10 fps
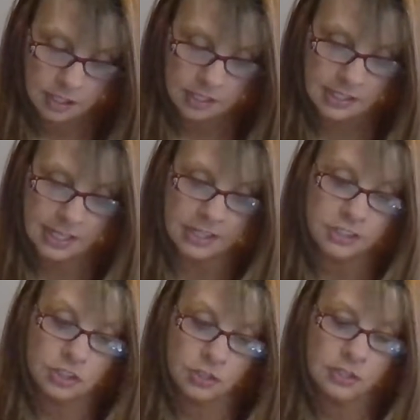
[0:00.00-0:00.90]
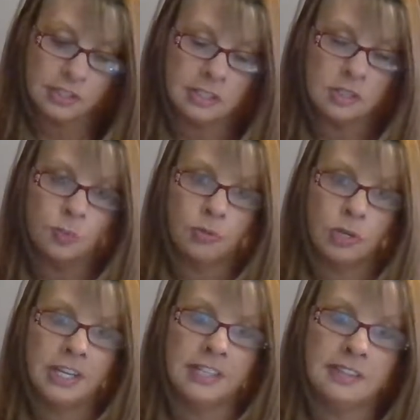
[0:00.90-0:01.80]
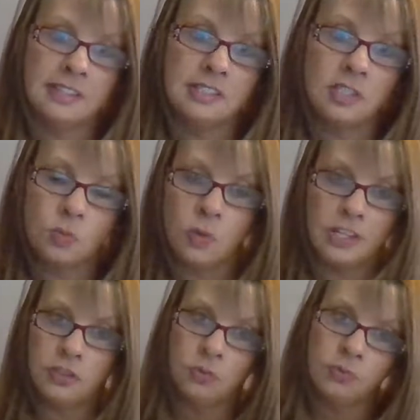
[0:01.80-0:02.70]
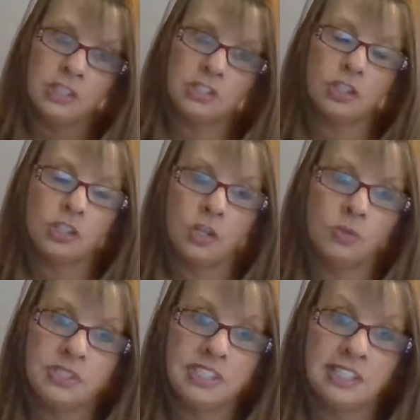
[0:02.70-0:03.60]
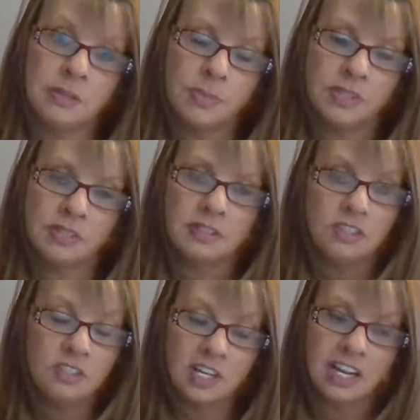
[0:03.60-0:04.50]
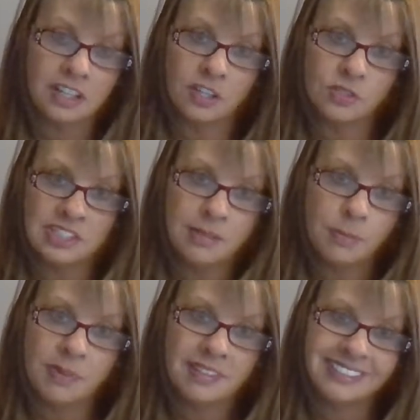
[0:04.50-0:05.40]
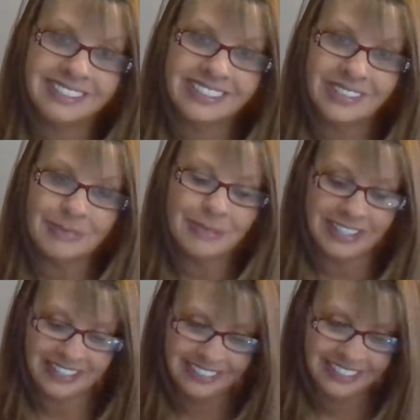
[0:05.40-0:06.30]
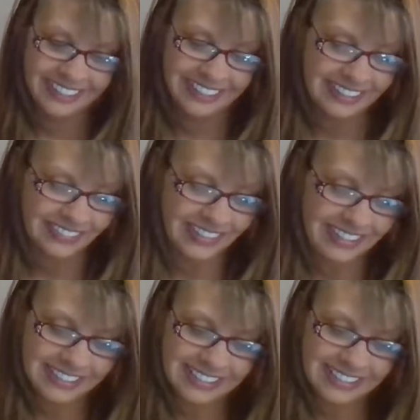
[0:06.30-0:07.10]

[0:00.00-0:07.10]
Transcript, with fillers: Yeah, during this break, this is where you need to go deep. You know how to go deep, Scorpio, right?